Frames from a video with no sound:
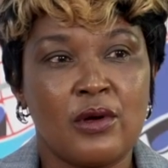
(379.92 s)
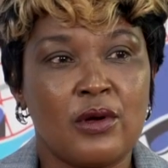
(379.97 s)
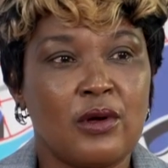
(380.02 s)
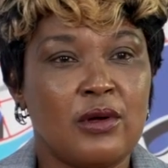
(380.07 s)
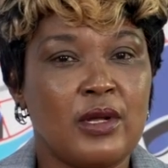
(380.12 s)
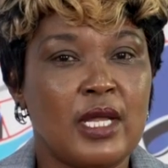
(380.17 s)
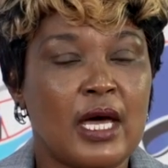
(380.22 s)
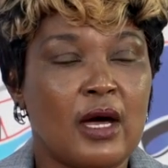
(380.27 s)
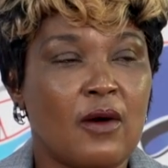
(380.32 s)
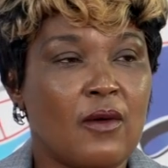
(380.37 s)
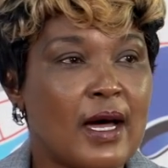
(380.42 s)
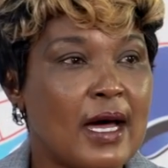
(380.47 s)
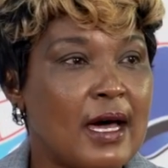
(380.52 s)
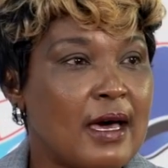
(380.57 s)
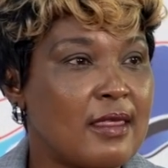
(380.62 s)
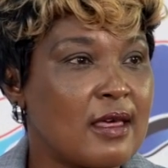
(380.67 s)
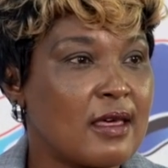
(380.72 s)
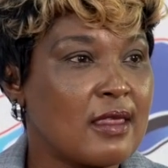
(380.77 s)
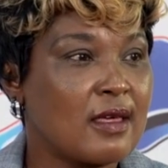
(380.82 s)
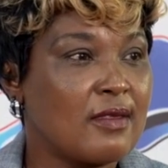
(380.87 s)
Now,
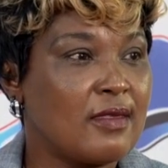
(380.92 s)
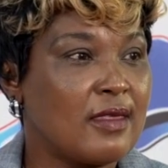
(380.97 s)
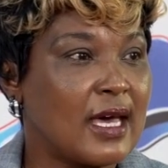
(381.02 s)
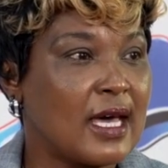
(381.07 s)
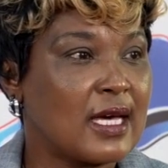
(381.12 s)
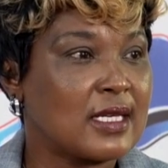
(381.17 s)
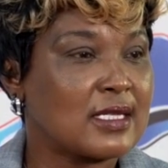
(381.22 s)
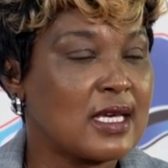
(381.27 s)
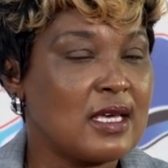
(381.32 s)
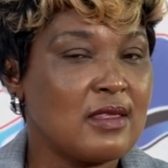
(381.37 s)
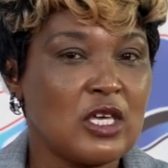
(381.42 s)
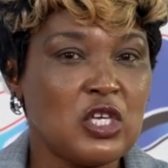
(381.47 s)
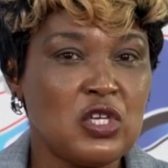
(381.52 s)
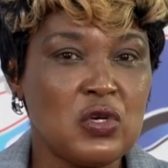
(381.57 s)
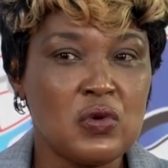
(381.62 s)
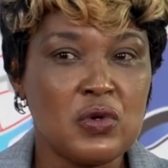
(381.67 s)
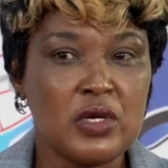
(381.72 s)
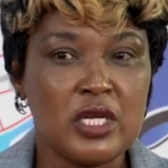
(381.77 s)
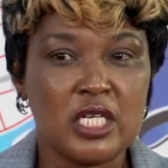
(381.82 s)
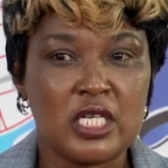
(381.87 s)
other than that, the
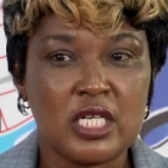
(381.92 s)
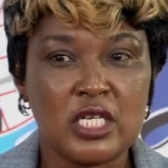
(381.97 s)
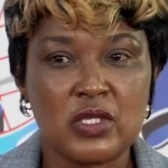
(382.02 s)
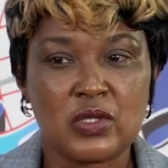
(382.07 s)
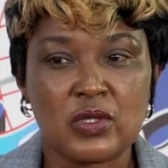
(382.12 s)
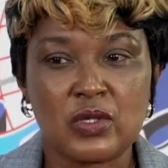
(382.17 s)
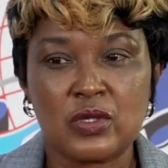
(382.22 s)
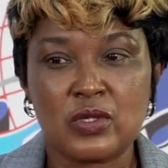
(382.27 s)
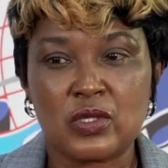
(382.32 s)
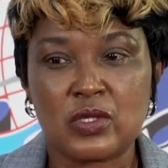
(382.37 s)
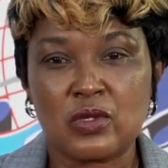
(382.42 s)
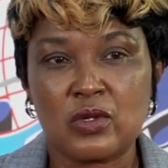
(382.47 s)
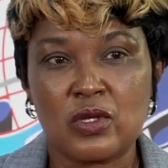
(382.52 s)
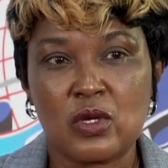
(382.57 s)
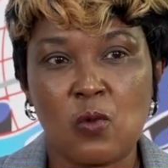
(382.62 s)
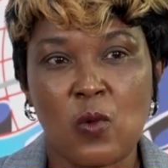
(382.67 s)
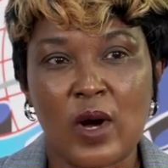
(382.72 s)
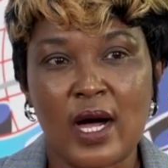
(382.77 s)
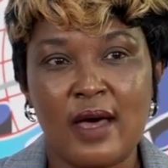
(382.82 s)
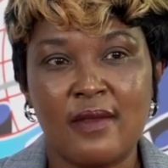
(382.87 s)
unit is also the
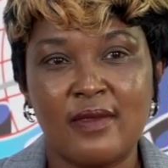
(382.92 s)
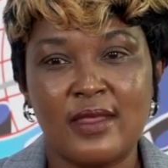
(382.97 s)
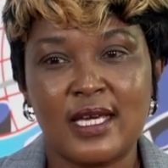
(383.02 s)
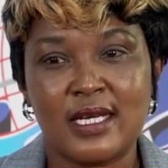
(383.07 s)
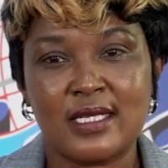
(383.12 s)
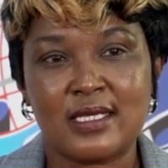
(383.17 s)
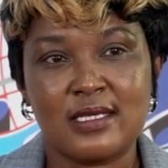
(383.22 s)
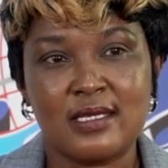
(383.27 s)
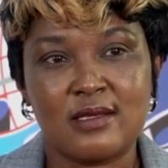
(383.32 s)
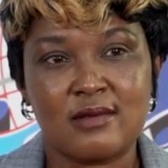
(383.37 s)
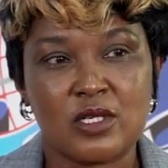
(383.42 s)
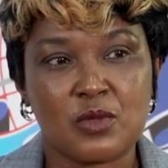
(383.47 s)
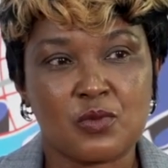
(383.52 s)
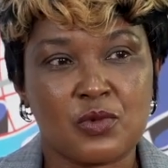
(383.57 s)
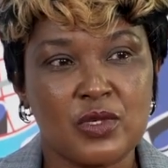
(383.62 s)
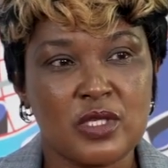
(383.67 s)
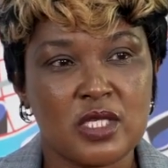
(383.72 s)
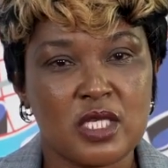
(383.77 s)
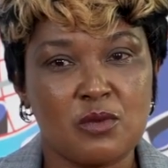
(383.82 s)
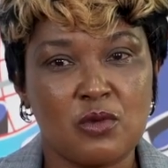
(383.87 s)
one that is
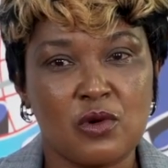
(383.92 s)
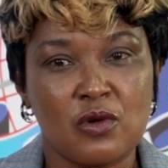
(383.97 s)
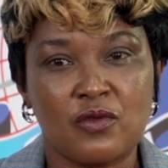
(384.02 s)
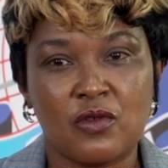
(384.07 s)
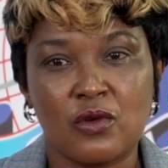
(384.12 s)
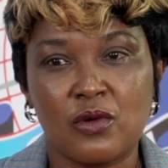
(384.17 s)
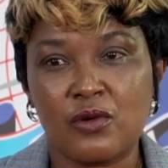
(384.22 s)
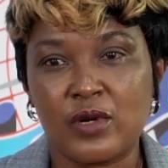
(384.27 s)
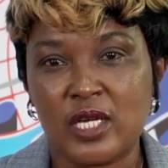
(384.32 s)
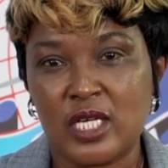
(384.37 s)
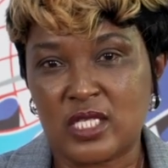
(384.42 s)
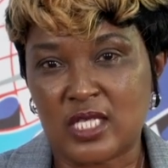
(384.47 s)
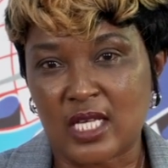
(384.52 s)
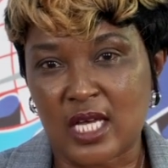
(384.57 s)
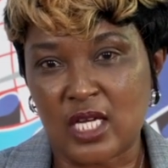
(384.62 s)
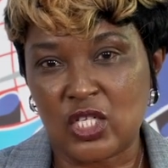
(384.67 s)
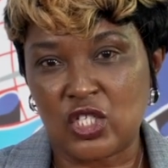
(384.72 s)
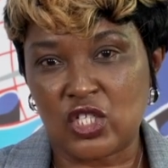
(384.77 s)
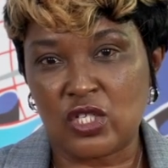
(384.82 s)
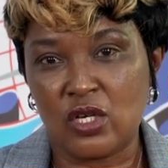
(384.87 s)
responsible for
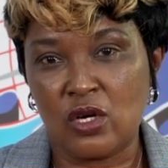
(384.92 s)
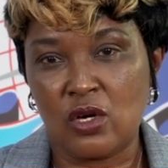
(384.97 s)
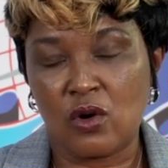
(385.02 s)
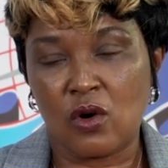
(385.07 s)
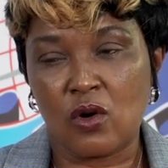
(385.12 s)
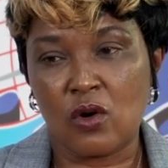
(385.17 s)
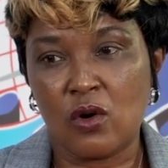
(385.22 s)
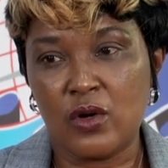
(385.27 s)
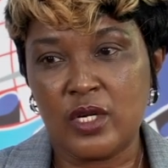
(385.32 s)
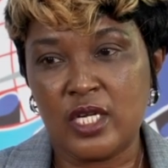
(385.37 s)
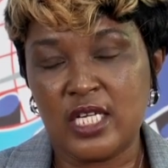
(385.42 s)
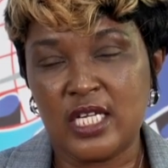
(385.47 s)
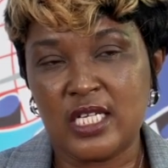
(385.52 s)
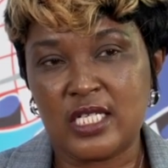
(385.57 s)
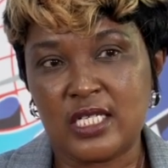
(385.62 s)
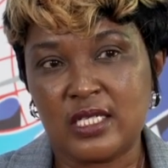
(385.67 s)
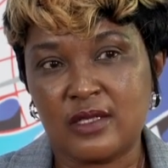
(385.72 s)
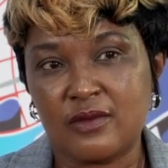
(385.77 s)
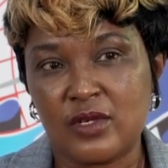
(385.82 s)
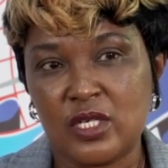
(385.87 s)
research,
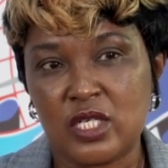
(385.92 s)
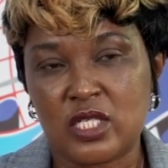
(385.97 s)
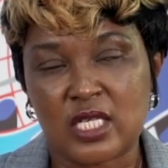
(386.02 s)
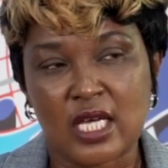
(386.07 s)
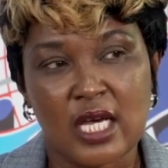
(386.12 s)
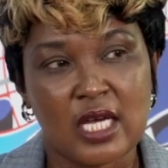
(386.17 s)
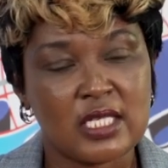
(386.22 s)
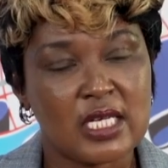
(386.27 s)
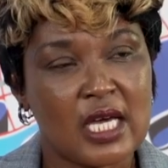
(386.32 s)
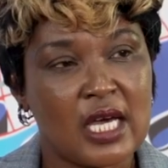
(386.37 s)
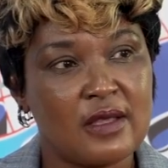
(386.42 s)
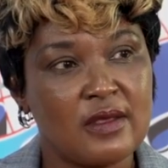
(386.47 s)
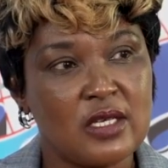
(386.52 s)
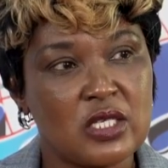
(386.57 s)
coordinating research at the